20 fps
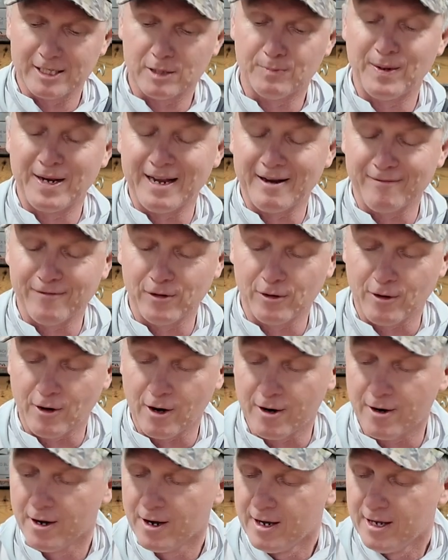spinning
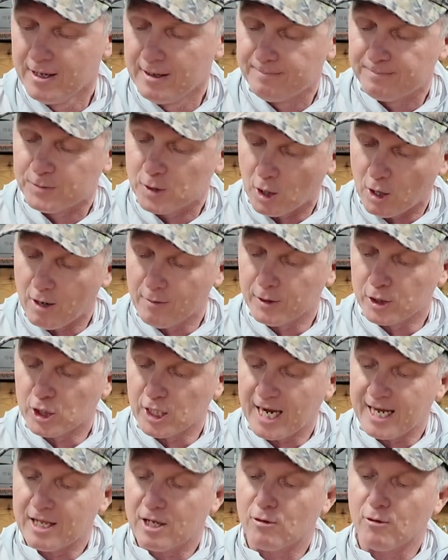fluoro. Daiwa
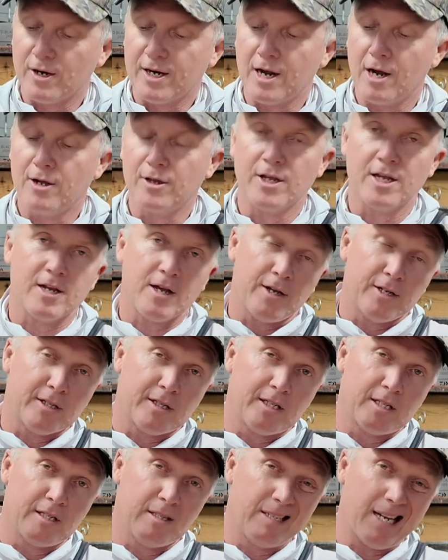J thread only
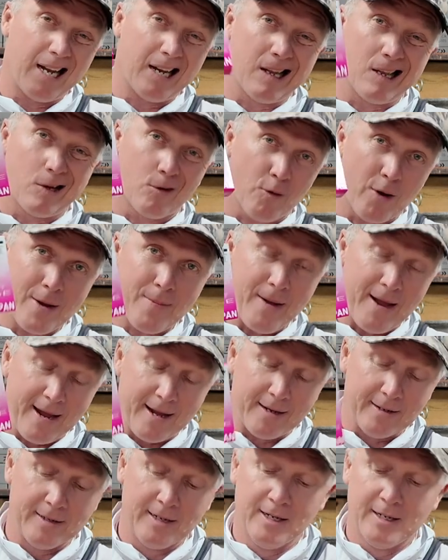goes down to
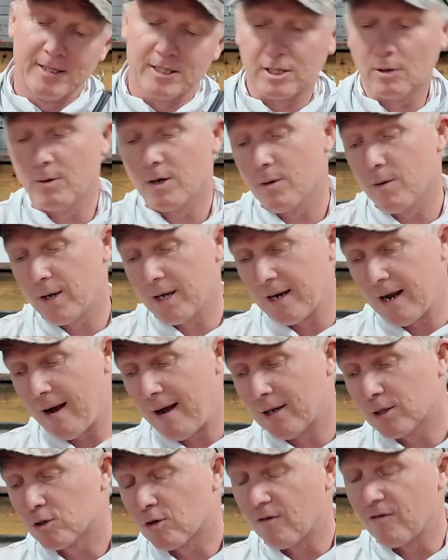3-pound. So when I want to go
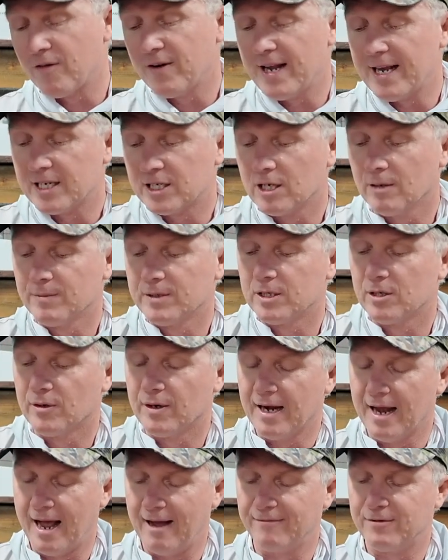ultra finesse, I'm still
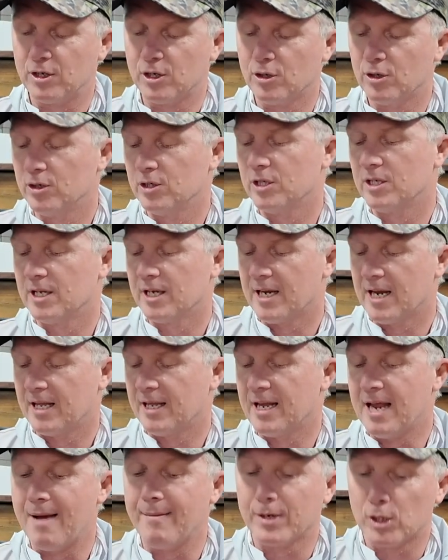going to have to use the
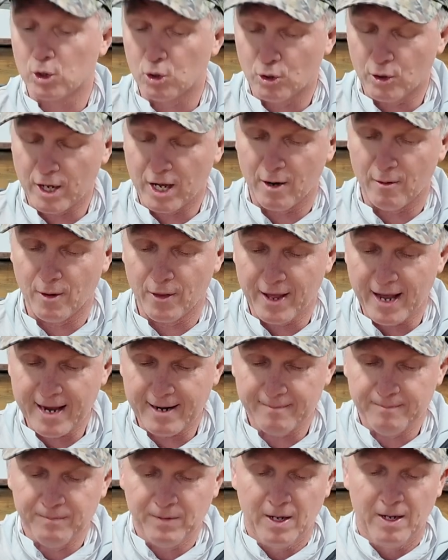Yamatoya on
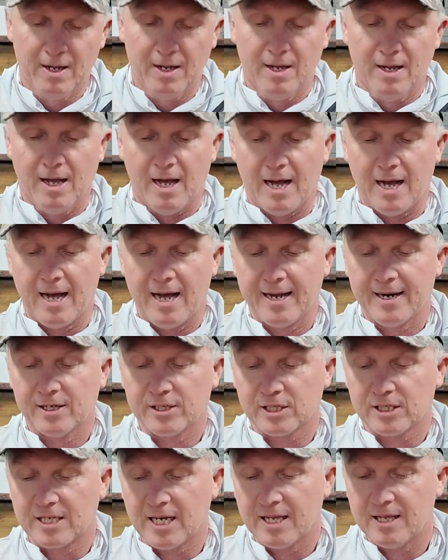that. And
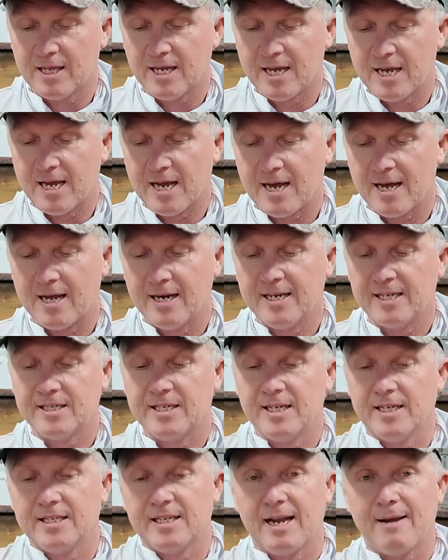as I said, and here's
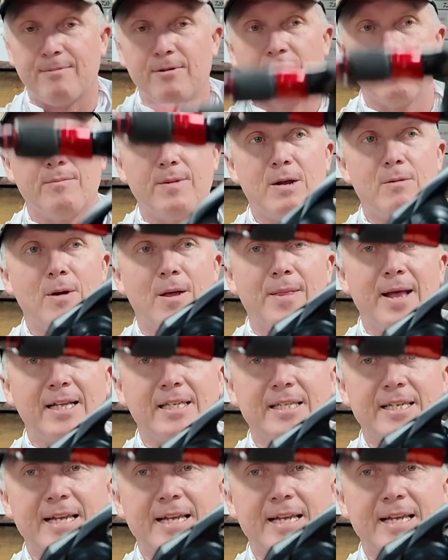an example of the big one. That's